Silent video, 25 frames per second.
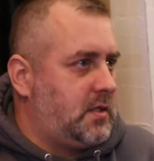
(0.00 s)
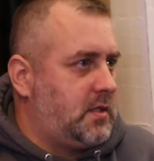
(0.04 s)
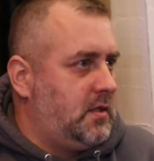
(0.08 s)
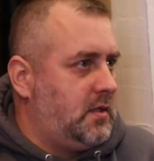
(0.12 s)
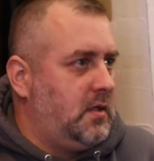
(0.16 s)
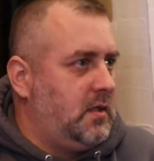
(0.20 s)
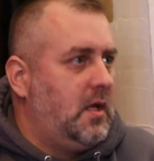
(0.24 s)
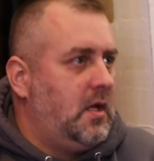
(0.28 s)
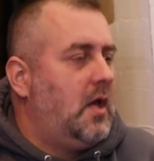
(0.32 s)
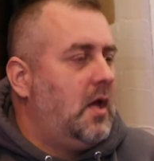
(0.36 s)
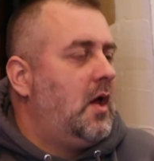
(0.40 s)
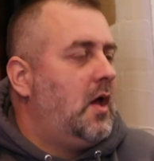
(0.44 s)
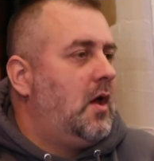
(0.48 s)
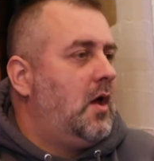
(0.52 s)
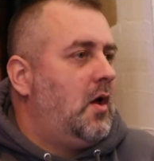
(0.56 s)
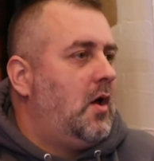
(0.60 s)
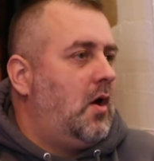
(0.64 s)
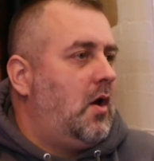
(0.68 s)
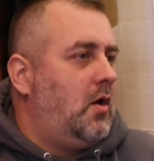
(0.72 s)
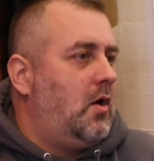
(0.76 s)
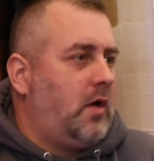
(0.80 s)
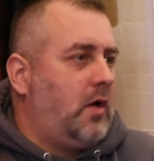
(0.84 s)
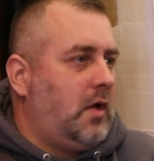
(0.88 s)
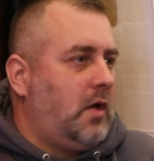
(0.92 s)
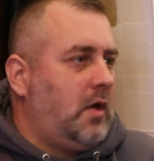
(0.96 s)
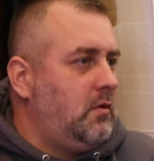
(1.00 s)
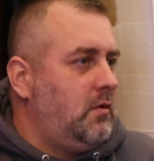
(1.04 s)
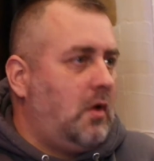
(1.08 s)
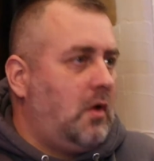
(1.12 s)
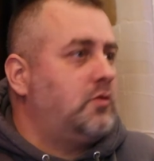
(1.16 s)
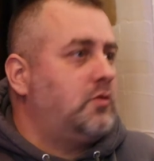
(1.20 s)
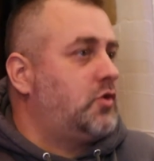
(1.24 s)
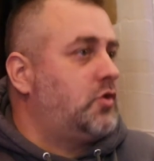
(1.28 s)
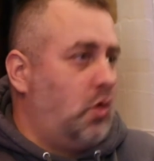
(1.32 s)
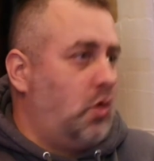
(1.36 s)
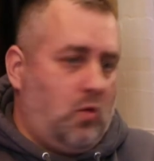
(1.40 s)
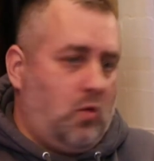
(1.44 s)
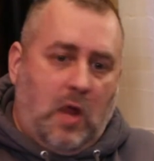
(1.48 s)
And, Okay, no.
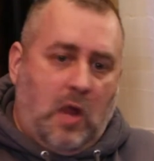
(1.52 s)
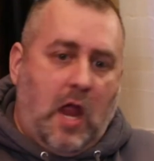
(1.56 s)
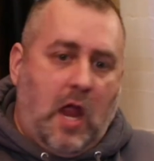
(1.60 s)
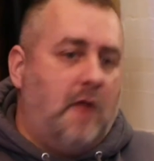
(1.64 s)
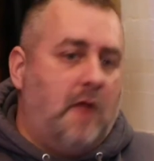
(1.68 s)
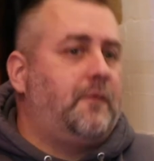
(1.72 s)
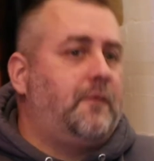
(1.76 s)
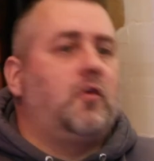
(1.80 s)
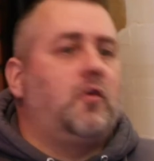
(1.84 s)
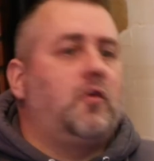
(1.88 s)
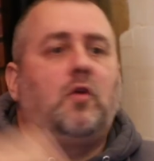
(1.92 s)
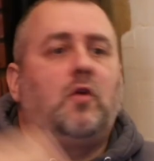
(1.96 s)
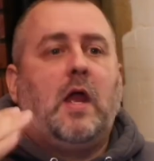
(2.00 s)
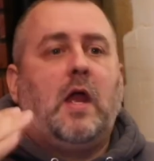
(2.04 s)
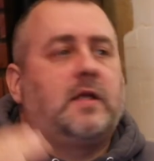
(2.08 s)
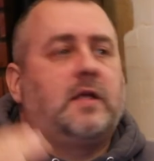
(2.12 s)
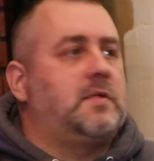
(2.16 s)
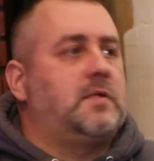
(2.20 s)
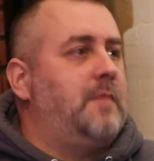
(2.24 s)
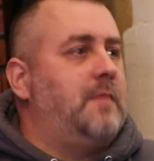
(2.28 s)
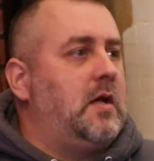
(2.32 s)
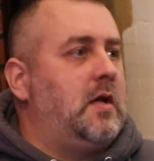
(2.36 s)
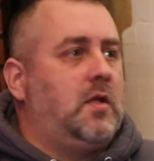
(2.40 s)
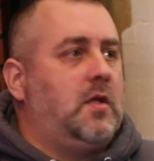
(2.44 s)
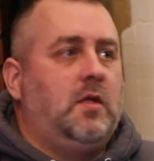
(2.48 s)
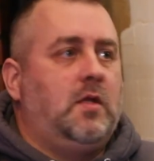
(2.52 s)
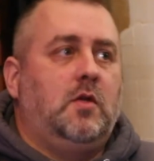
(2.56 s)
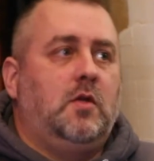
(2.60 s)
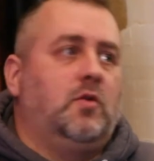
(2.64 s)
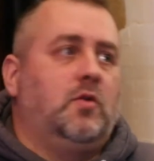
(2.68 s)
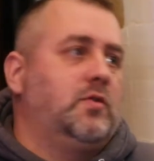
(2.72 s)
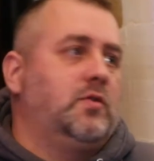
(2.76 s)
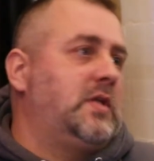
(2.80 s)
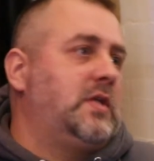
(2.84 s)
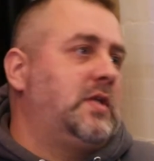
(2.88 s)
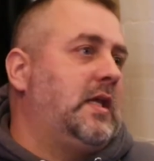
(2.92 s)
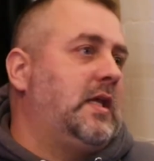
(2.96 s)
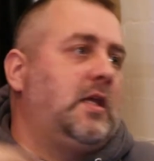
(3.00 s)
So after X amount of
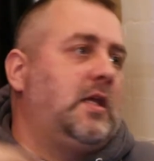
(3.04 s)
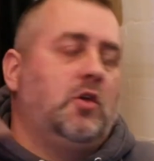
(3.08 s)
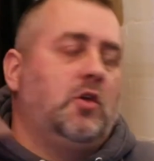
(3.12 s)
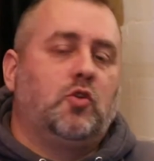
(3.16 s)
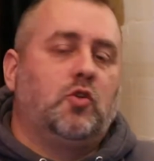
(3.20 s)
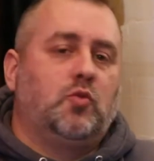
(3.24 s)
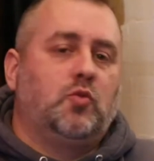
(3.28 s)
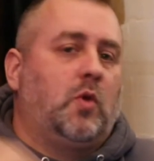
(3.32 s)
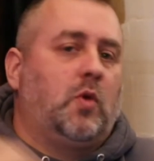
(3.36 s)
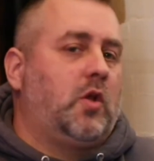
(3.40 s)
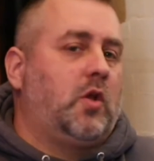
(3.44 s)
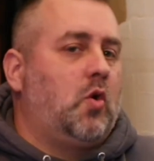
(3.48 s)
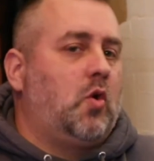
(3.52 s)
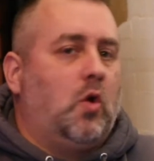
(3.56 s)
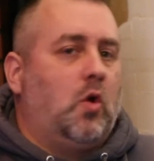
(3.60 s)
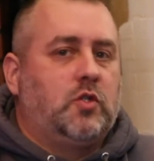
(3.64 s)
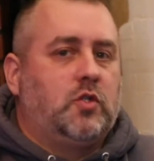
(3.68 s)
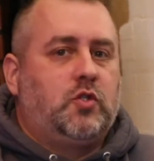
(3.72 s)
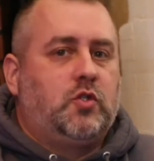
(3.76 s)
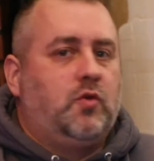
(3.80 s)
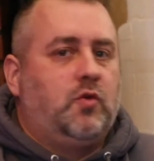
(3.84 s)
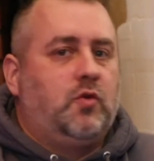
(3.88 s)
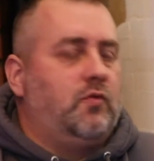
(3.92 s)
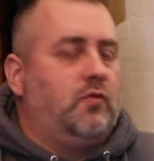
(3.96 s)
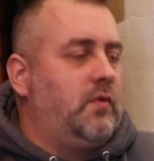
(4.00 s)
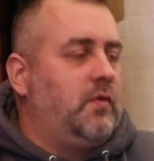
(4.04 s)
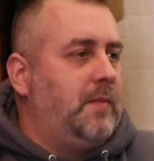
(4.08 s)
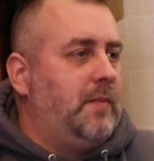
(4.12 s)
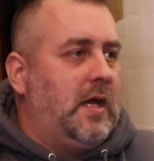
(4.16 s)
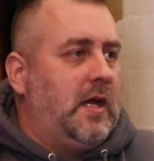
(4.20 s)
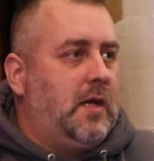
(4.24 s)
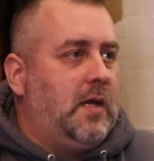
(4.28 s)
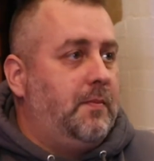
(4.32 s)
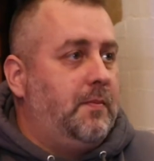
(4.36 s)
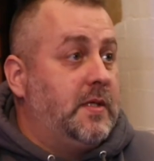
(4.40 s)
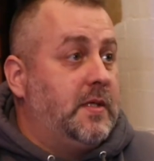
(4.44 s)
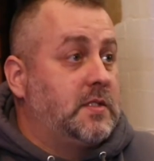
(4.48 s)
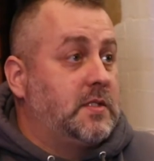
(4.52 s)
years, here's what it costs you to
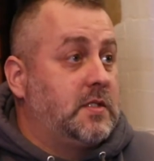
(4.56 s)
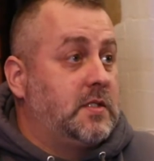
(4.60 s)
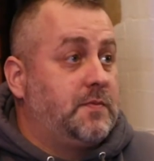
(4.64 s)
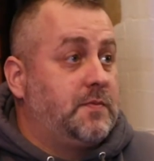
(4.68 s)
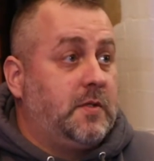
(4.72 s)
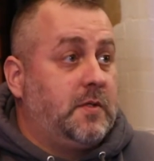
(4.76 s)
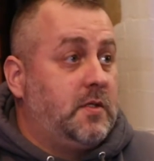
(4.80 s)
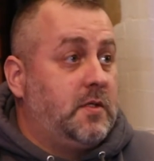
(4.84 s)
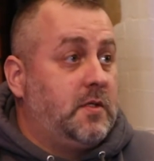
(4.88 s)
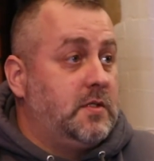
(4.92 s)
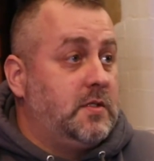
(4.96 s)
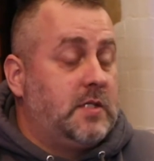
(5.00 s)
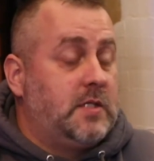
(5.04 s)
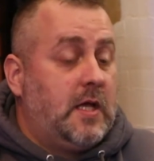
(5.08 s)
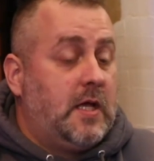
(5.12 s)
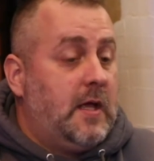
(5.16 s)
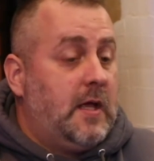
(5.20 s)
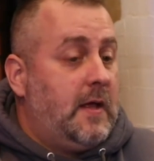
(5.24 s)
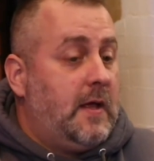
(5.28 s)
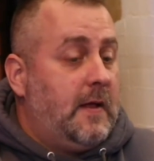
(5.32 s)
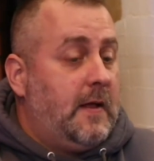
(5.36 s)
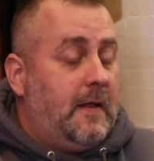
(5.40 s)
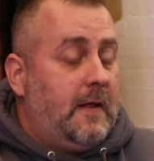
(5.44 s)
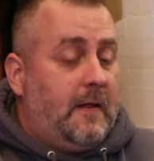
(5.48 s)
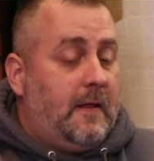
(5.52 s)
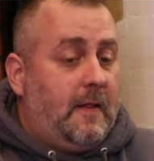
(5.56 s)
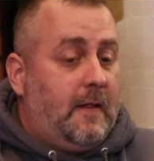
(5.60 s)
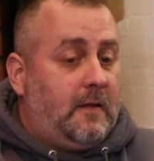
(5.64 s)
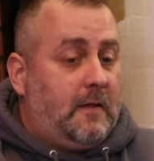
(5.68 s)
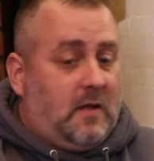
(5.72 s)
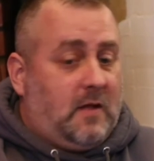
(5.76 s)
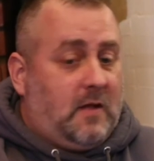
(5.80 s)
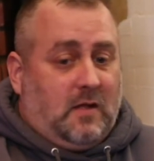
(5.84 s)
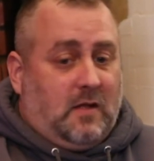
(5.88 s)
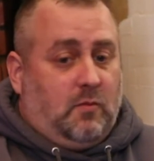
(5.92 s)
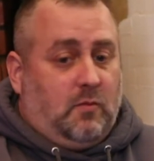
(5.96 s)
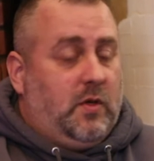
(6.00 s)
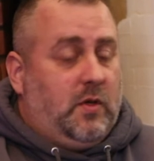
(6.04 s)
remain in business because,
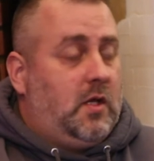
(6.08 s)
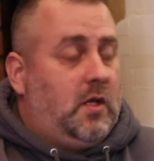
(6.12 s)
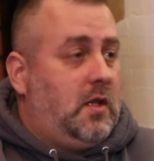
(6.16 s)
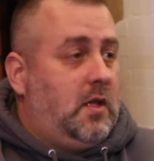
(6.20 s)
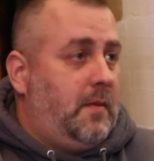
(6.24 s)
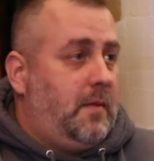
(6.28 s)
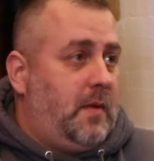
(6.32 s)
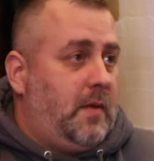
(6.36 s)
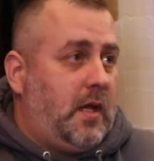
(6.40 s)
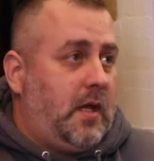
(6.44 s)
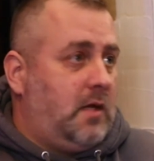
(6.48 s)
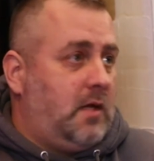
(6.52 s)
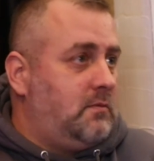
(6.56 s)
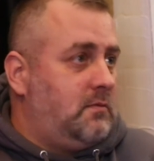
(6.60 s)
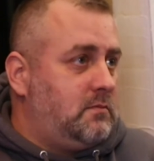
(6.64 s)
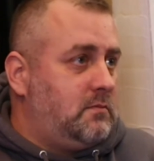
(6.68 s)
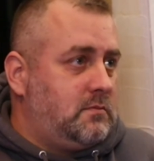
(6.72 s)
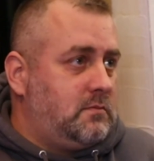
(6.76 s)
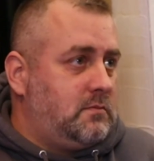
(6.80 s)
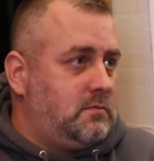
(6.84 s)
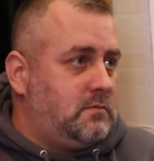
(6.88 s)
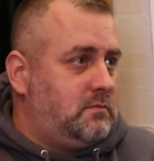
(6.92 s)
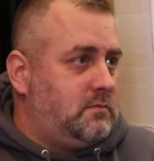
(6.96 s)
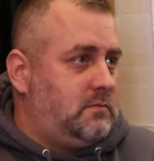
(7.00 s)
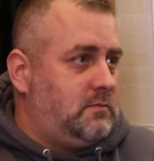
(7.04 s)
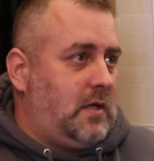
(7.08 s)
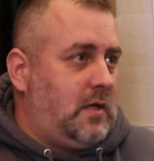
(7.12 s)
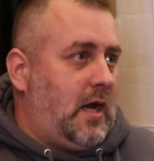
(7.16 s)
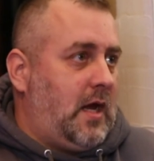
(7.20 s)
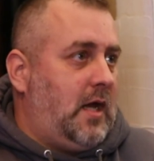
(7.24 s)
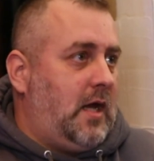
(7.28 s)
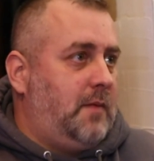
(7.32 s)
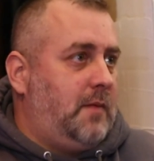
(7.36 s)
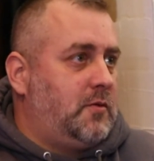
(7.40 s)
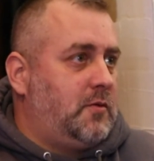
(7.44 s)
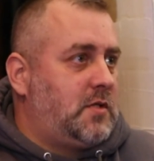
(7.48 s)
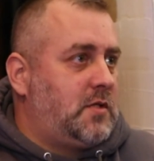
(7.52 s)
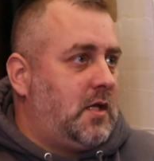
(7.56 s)
God, we'd eliminate
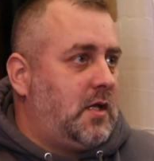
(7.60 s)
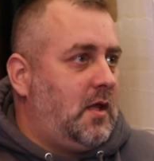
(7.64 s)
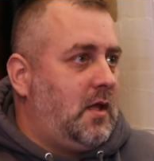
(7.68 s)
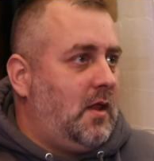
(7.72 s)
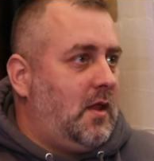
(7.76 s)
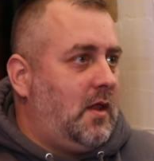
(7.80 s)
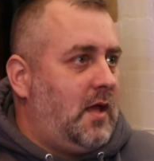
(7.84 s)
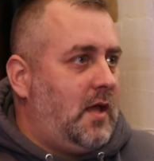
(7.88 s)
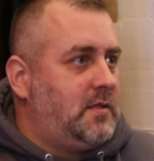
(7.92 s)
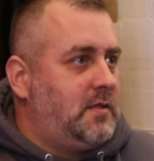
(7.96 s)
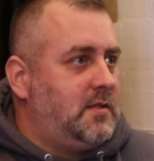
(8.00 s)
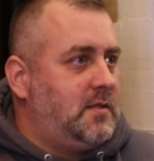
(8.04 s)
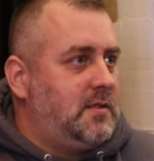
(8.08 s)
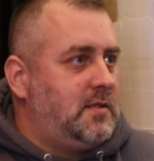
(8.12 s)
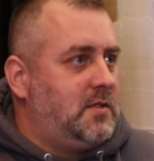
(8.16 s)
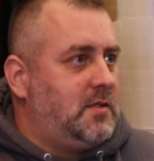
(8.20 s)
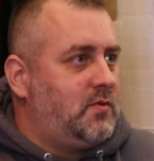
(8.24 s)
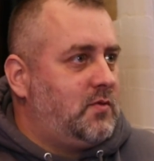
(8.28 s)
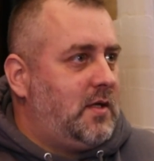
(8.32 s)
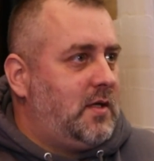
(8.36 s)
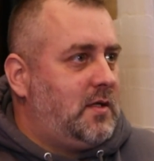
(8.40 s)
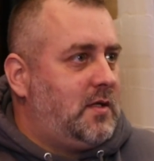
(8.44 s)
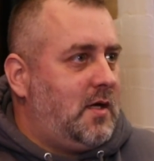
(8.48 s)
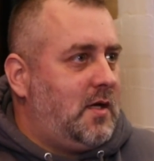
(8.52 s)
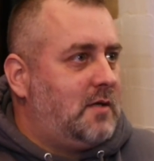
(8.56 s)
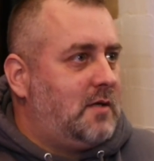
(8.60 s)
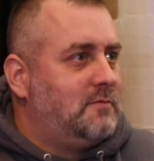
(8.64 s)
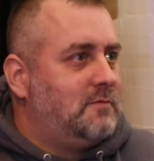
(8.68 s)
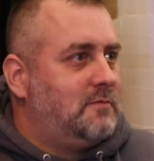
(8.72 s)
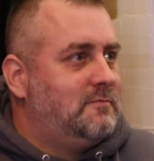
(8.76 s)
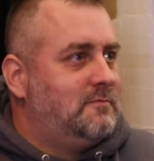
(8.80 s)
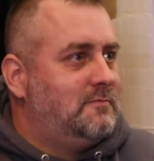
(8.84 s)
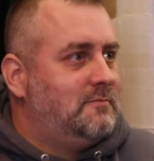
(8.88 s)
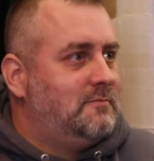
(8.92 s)
eighty percent of the licenses right there.